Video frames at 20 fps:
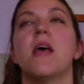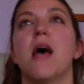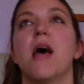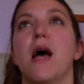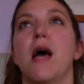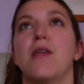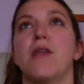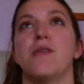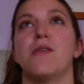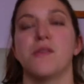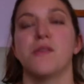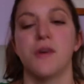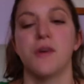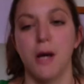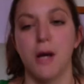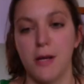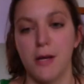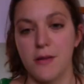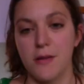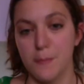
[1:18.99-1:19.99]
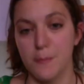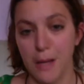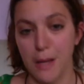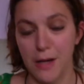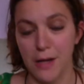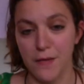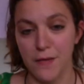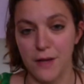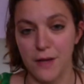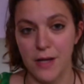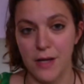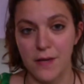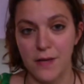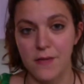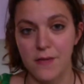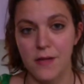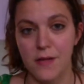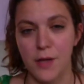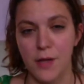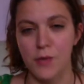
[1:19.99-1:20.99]
and you're trying to
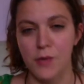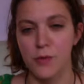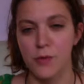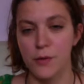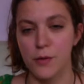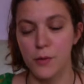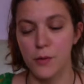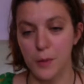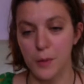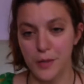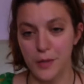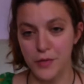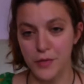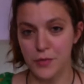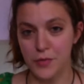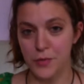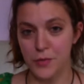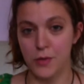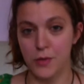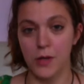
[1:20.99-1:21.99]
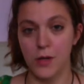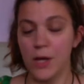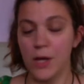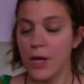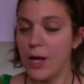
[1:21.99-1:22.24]
manifest and you're not quite sure